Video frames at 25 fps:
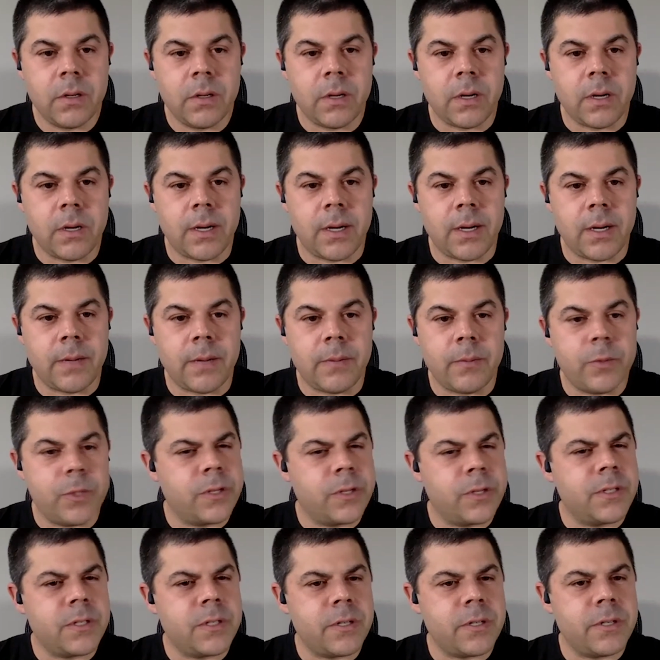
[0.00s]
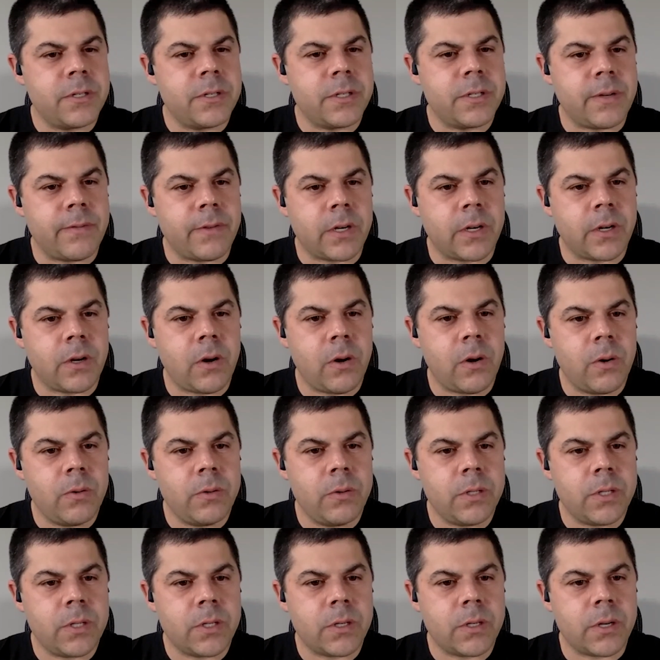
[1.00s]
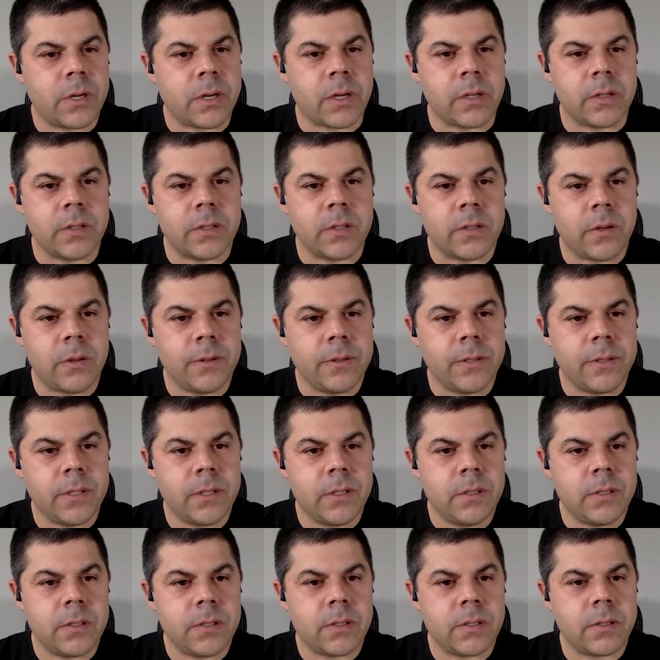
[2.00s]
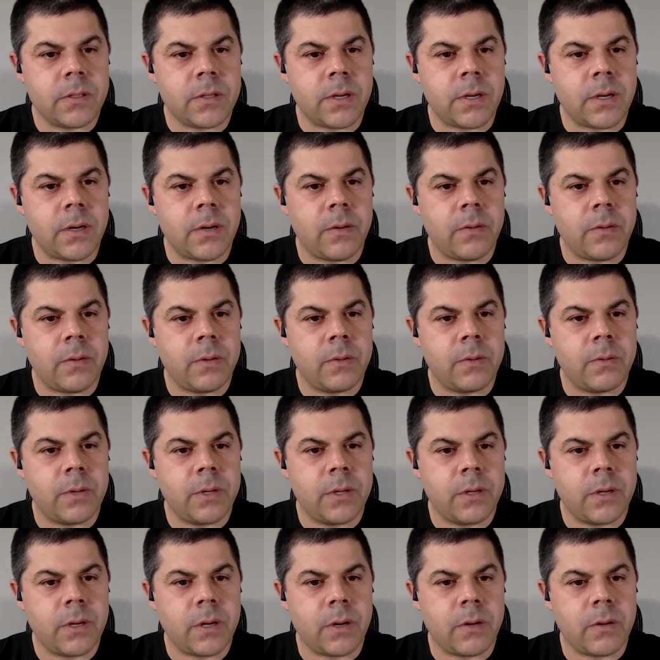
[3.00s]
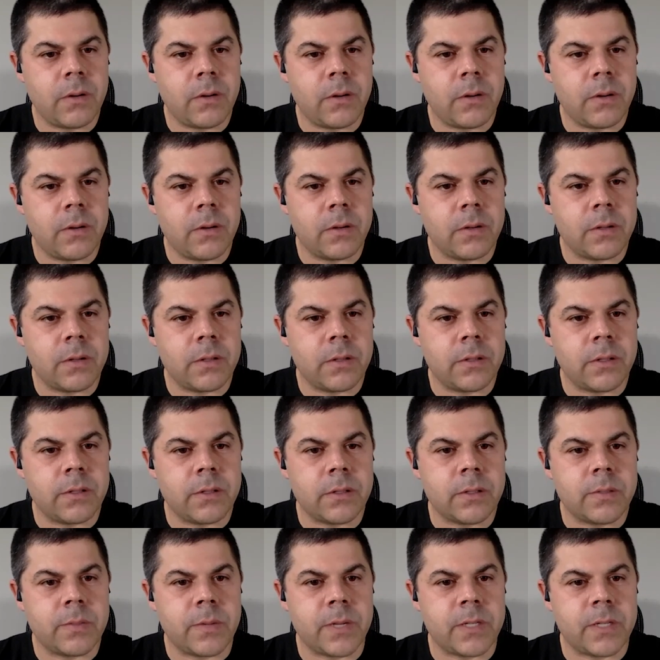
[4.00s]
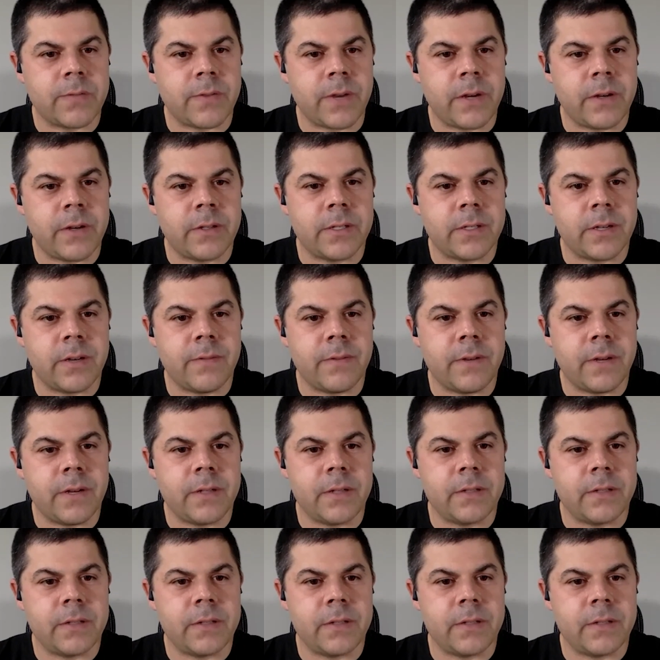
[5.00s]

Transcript: Would you consider yourself a coach, a consultant? What do you specify yourself as?